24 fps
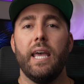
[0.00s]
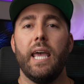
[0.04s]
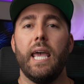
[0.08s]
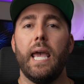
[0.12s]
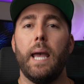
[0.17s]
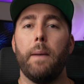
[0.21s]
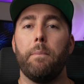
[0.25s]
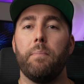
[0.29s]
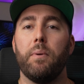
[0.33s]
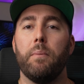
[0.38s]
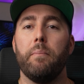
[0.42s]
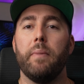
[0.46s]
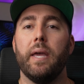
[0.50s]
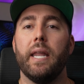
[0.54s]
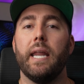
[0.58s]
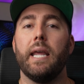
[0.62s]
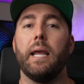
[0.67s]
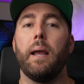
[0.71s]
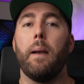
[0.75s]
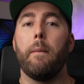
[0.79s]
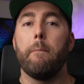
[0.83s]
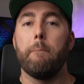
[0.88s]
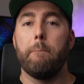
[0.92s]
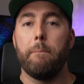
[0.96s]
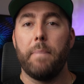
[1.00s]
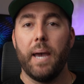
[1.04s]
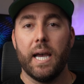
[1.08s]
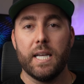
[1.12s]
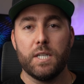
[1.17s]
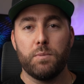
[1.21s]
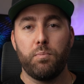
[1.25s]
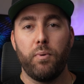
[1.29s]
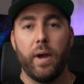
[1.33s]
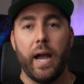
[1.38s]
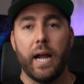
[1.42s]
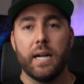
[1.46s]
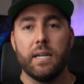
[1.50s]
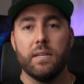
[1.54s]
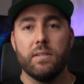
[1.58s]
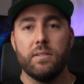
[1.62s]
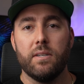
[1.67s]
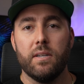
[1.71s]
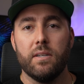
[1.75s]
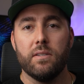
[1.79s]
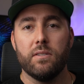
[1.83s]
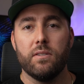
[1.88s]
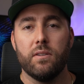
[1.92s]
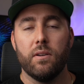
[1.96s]
implementing best
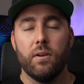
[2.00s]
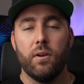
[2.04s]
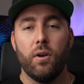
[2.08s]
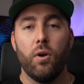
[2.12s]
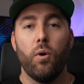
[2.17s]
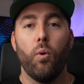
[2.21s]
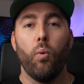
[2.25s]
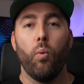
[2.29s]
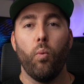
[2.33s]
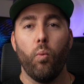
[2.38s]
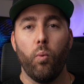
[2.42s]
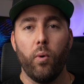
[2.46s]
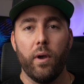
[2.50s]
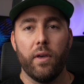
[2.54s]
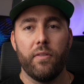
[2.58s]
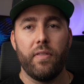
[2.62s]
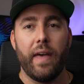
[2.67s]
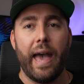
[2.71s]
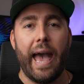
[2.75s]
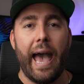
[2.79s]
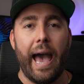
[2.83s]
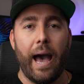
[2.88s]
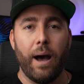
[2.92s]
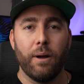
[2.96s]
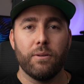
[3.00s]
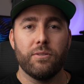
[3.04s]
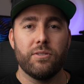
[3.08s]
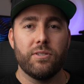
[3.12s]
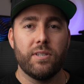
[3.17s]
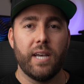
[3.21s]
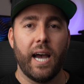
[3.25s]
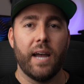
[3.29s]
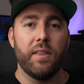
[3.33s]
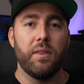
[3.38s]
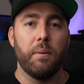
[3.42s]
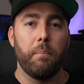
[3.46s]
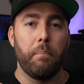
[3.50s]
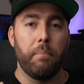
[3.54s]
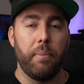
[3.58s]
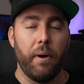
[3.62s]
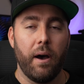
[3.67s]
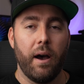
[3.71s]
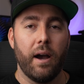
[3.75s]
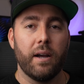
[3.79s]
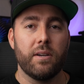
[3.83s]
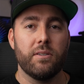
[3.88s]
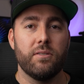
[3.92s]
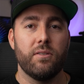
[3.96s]
practices with outside the
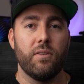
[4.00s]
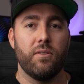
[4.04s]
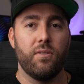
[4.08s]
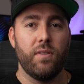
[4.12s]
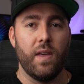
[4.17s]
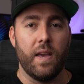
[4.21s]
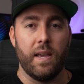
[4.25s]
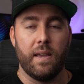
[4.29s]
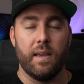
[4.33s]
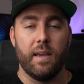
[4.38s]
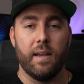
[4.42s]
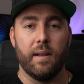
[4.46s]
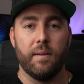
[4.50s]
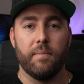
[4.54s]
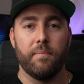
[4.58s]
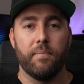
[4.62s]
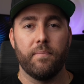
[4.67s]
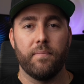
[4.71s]
box thinking.